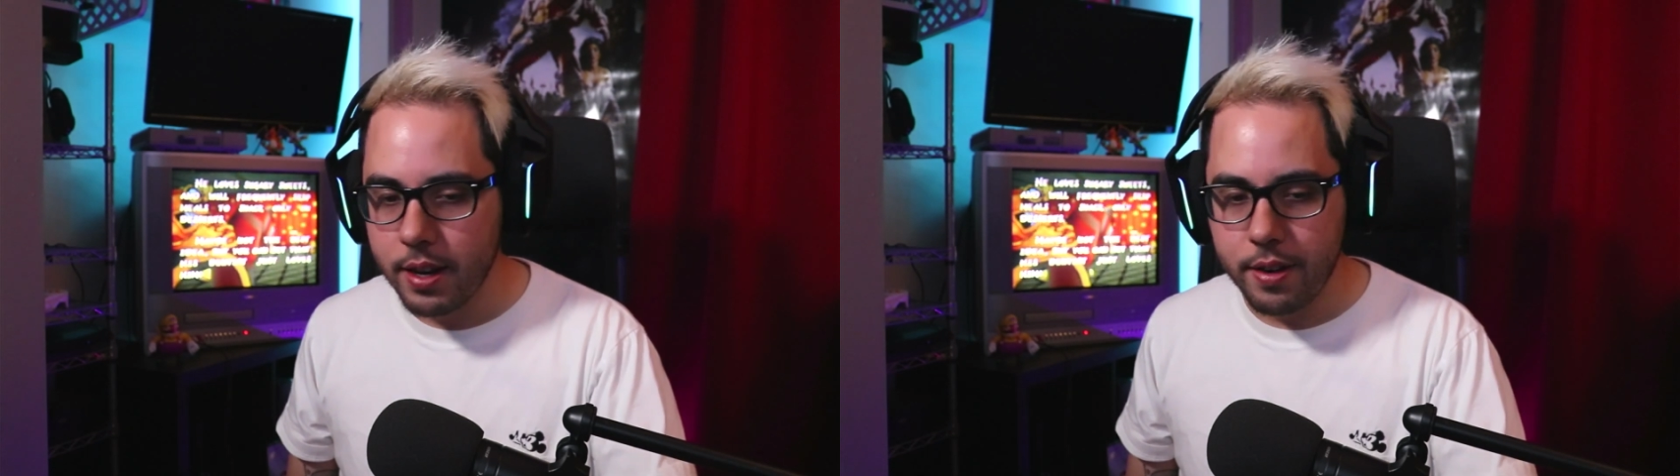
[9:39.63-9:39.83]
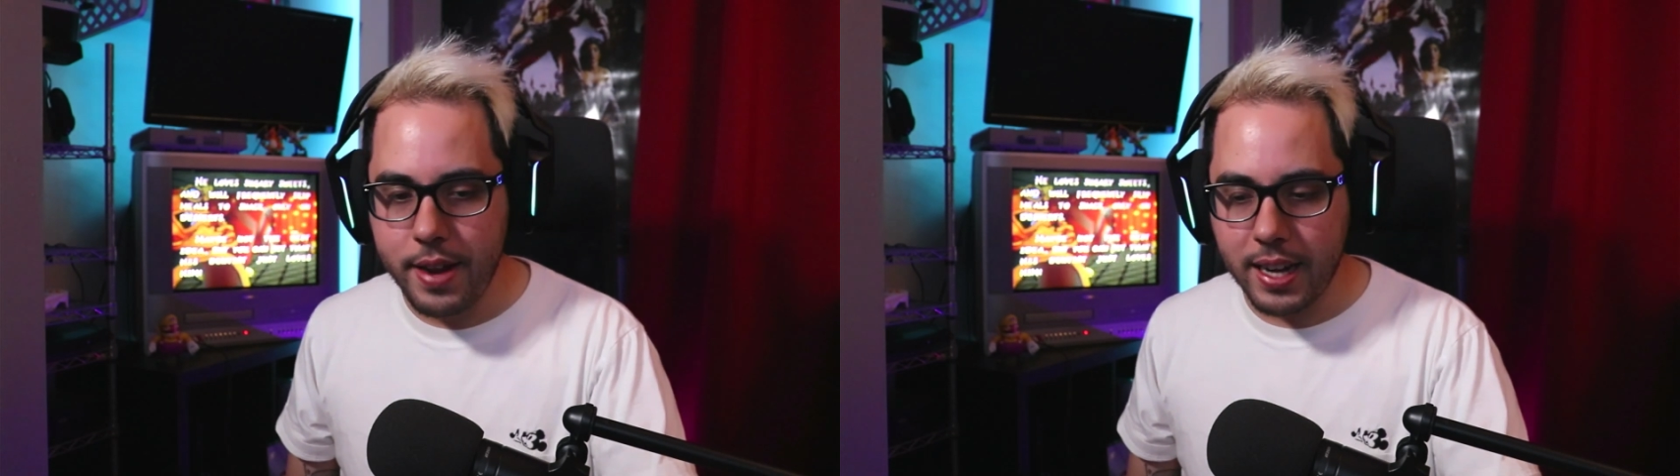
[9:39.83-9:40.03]

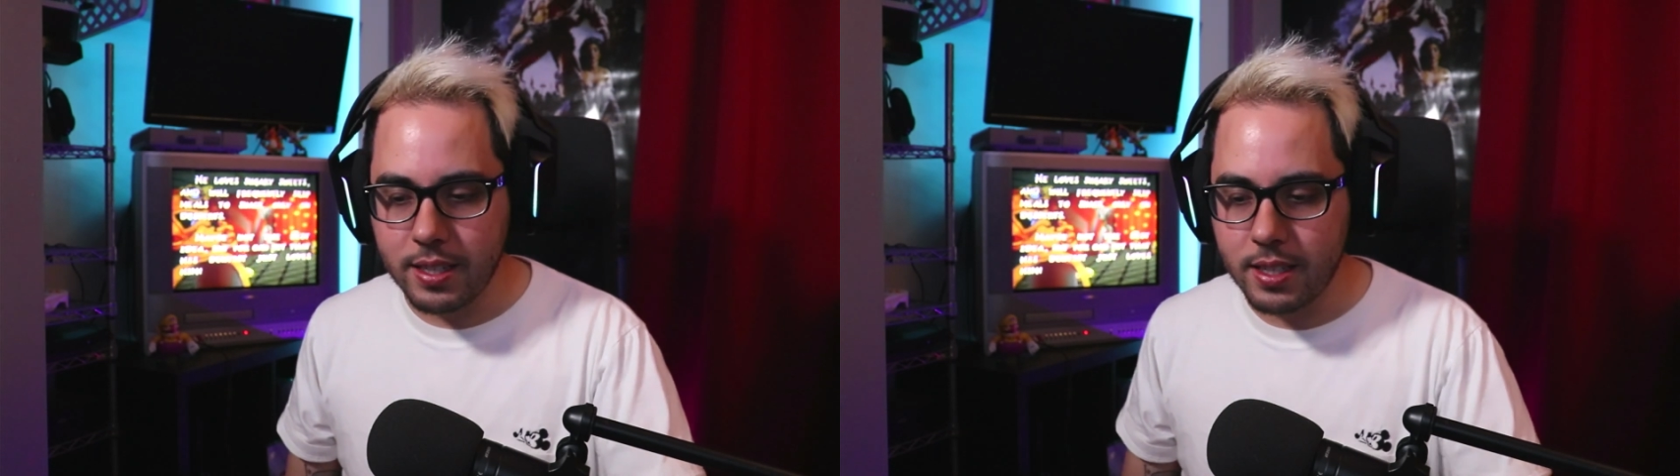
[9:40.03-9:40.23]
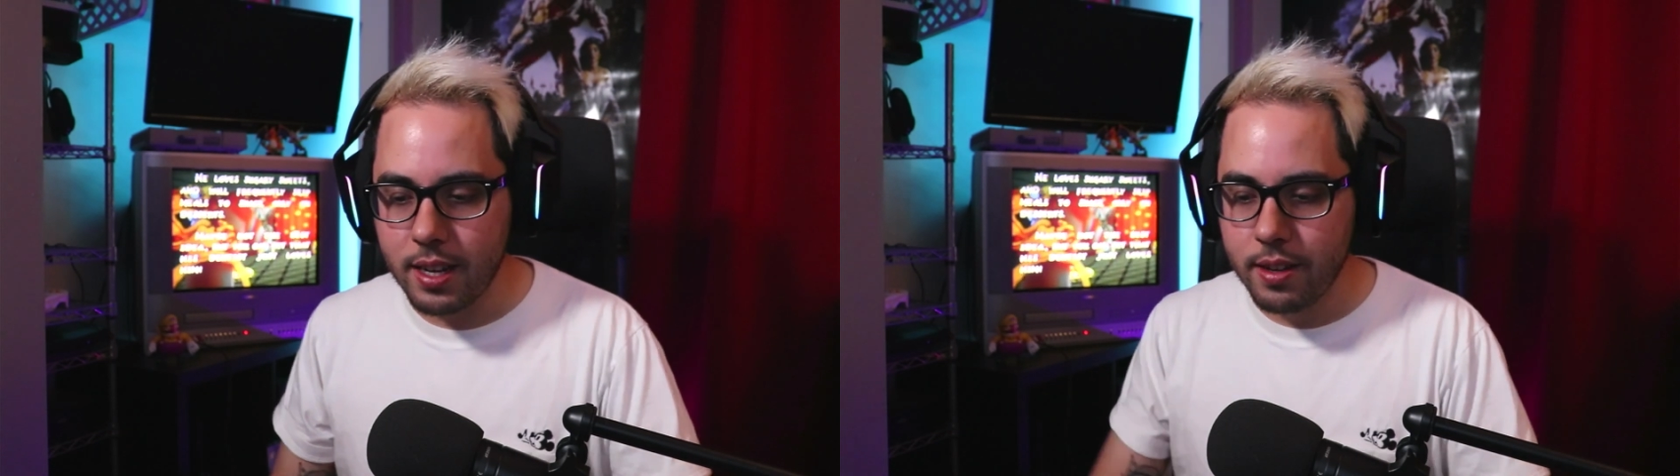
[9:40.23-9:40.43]

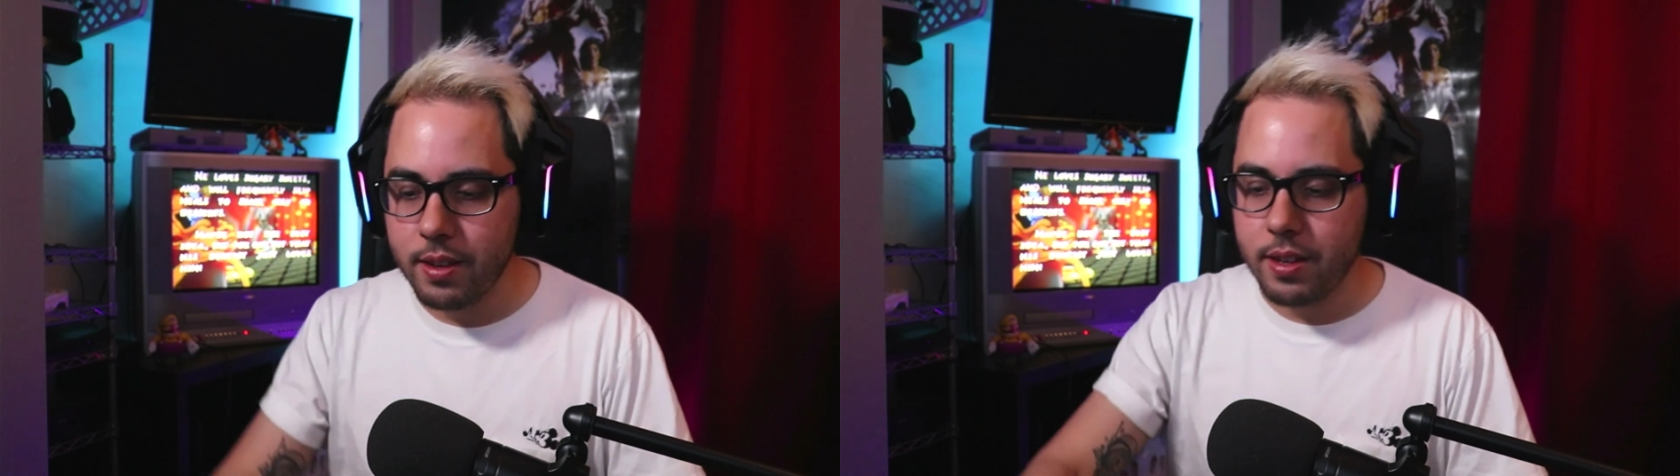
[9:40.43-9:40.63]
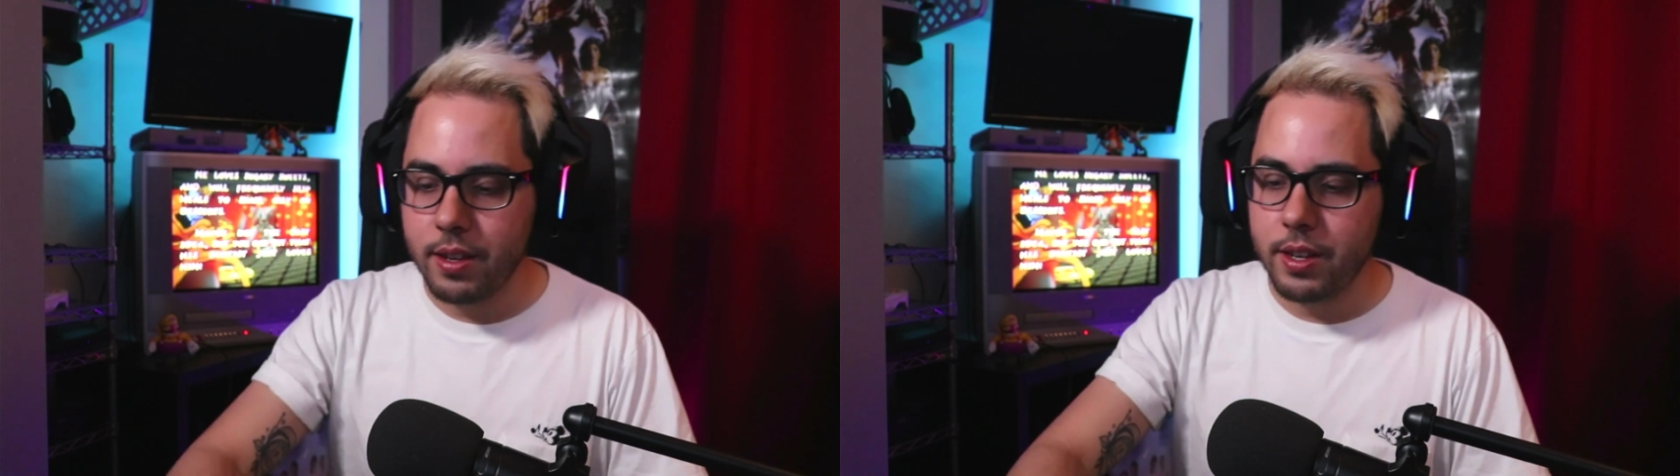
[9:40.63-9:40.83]
Next,
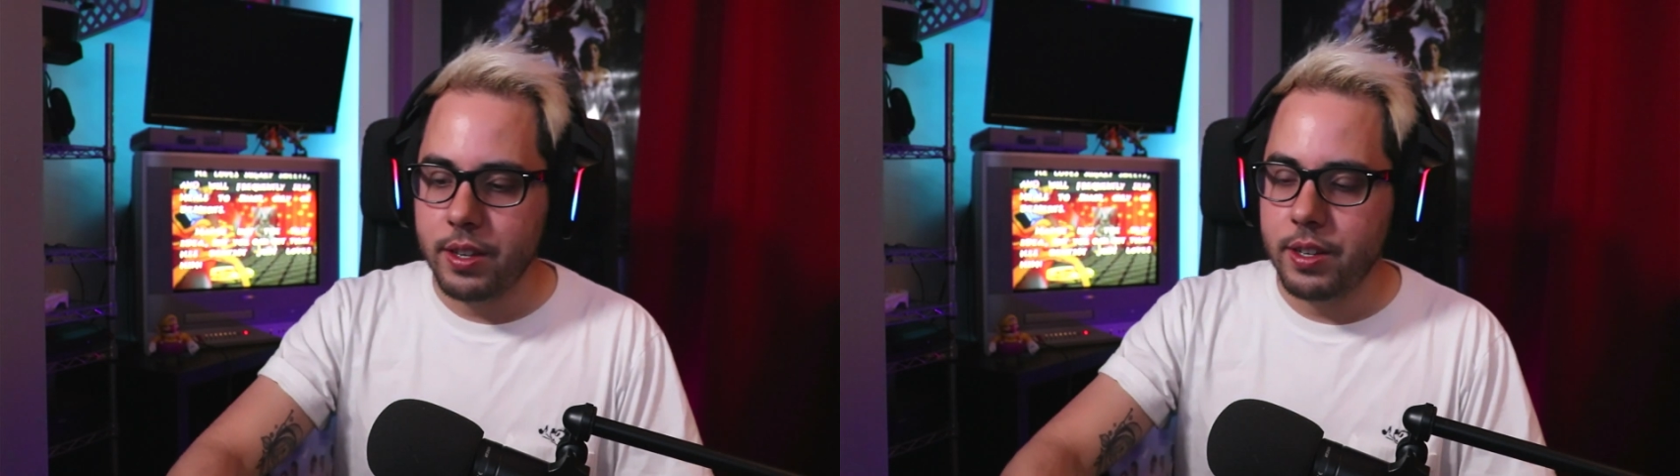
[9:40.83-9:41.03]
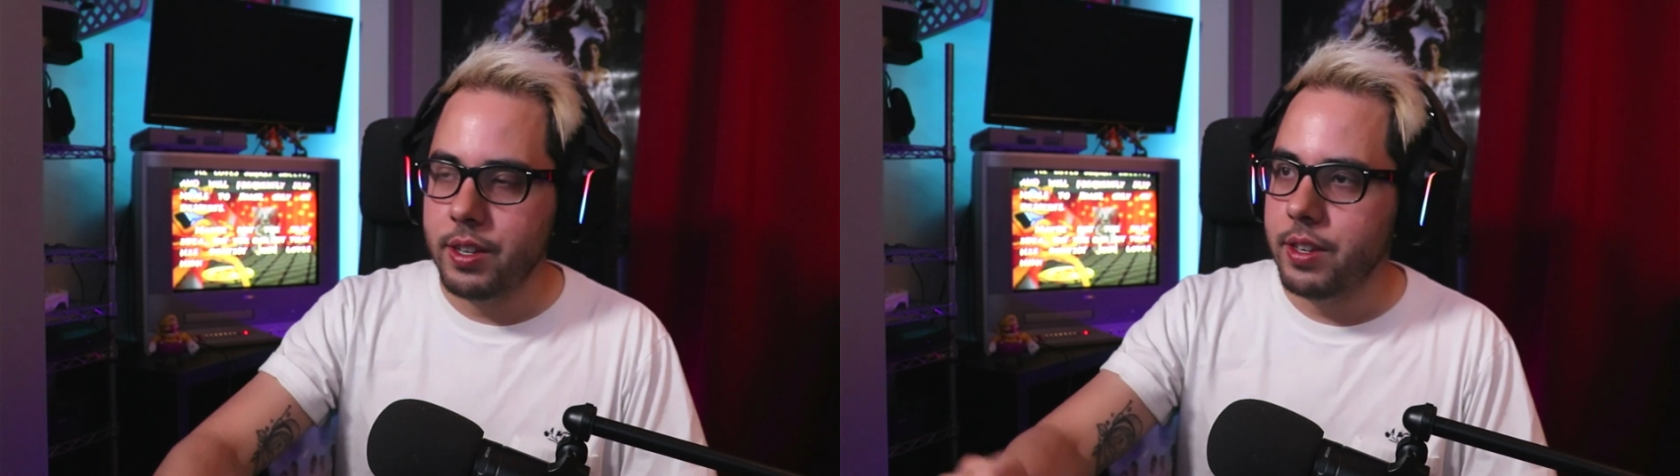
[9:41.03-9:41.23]

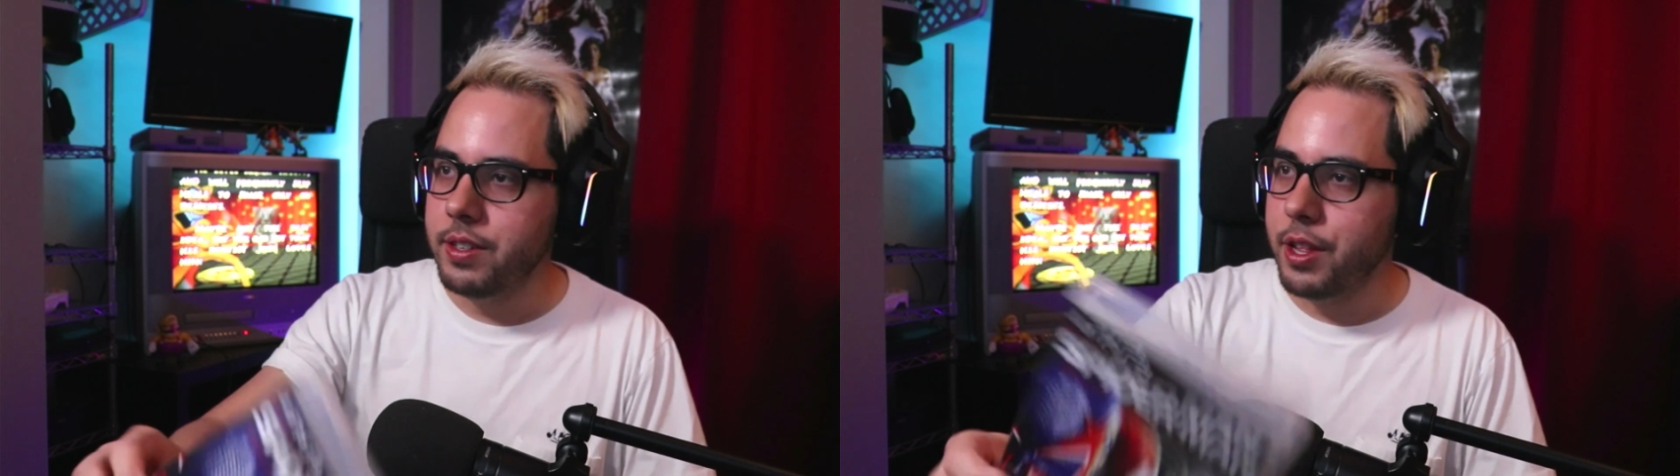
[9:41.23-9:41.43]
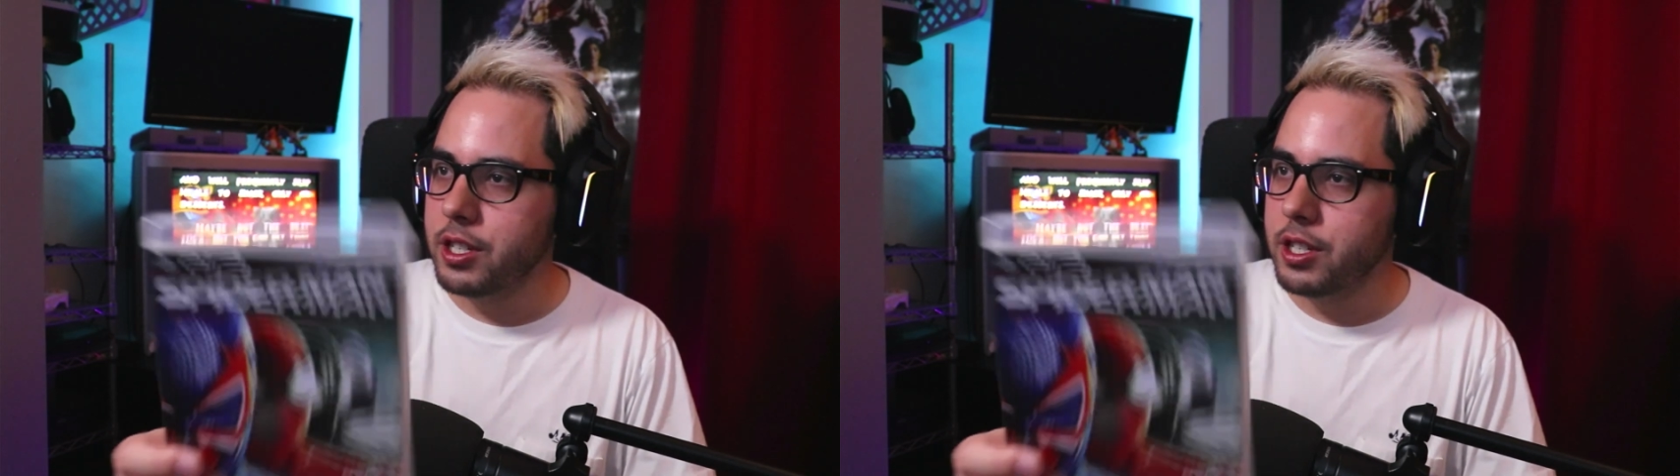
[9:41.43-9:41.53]
another